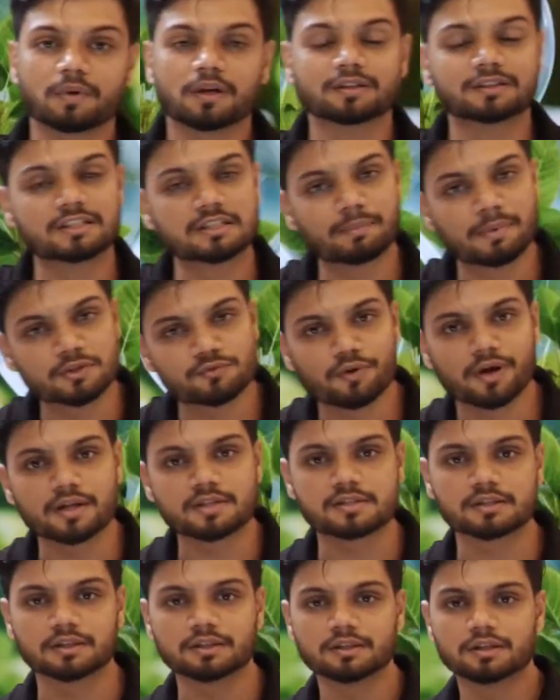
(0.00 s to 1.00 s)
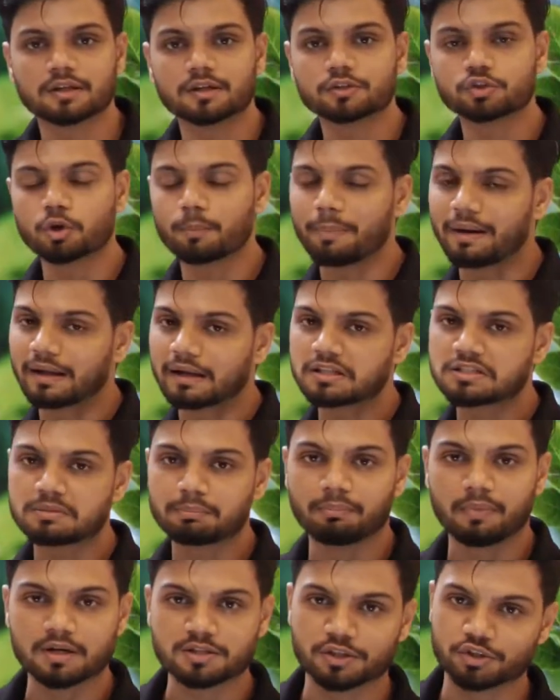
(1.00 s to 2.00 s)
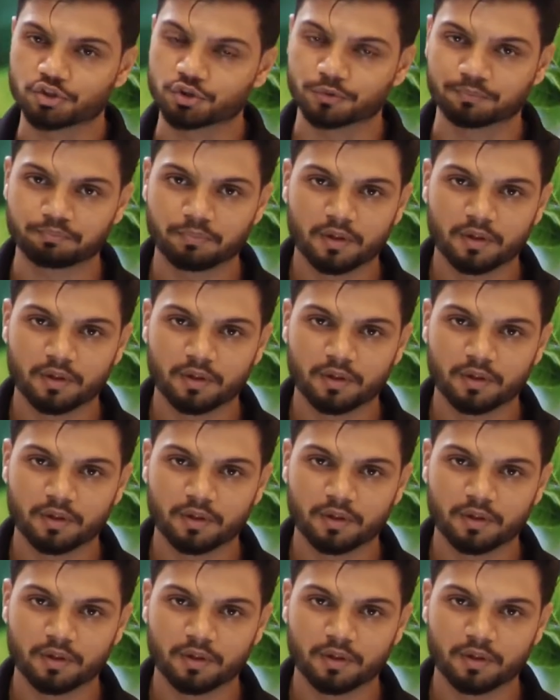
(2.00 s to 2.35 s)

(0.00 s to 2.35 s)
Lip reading: This is Basavaraj sir, your biology master teacher.